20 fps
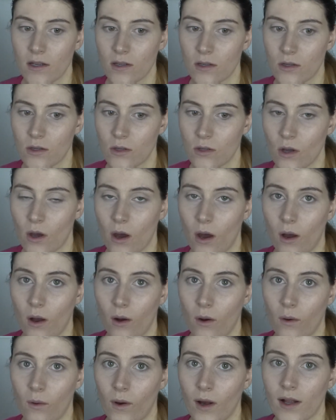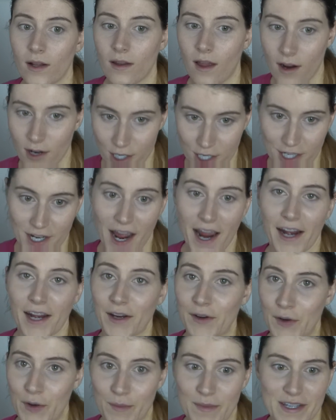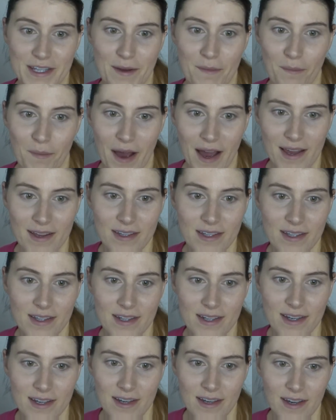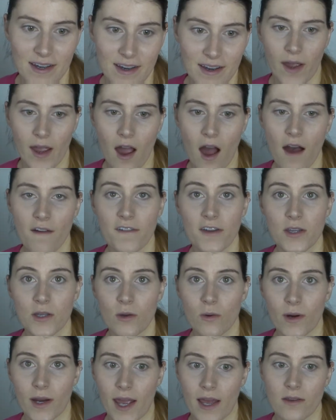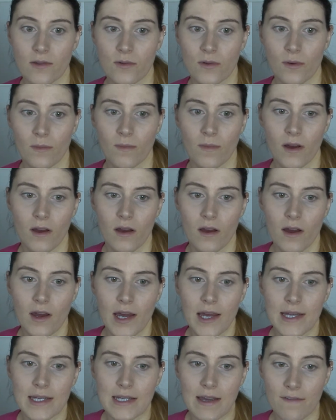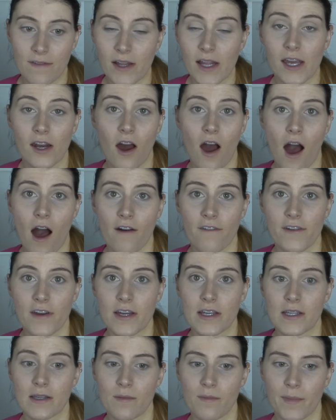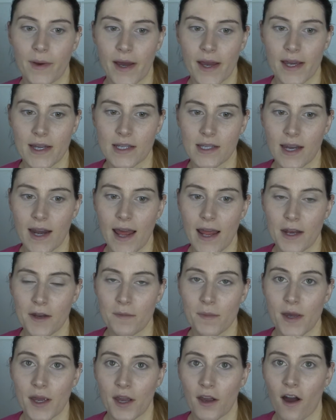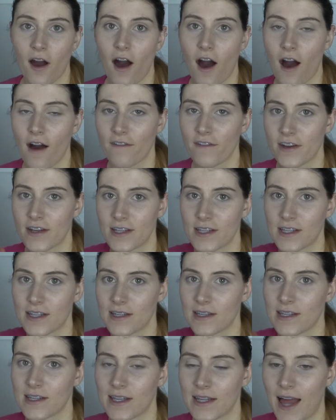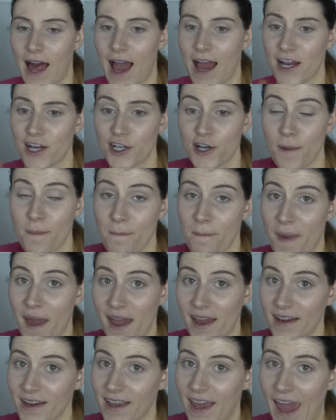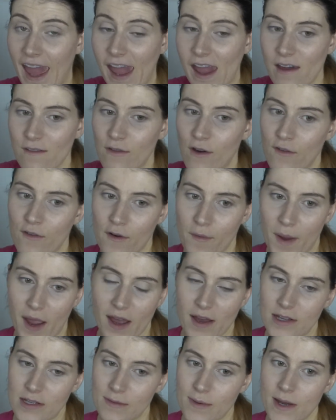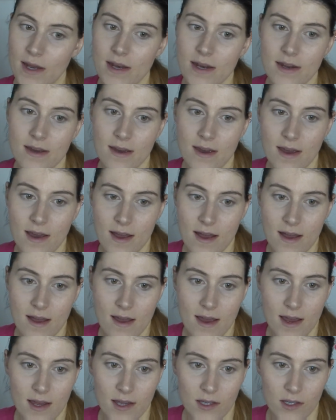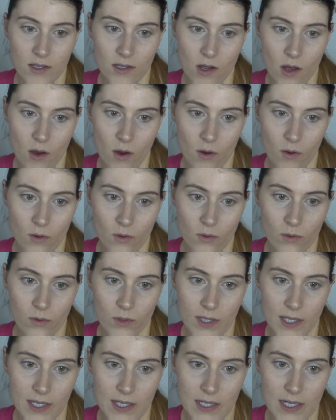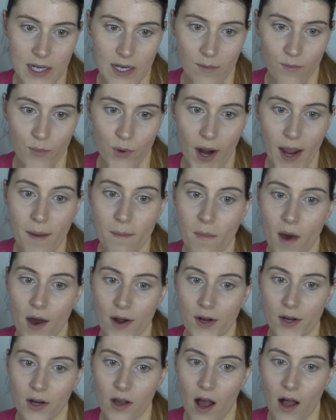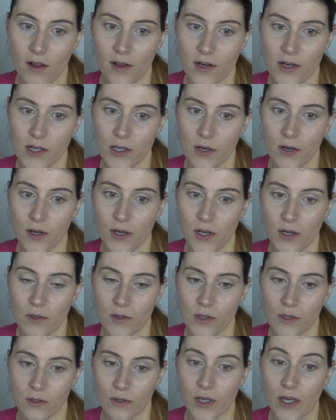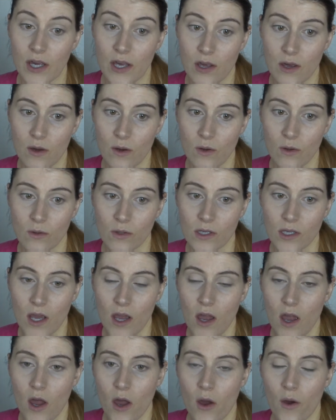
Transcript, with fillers: so a large dining room is a must. Okay, office or guest room? Definitely an office, but it's going to end up being office/man cave for my husband. So 16, bright modern colors or neutral hues?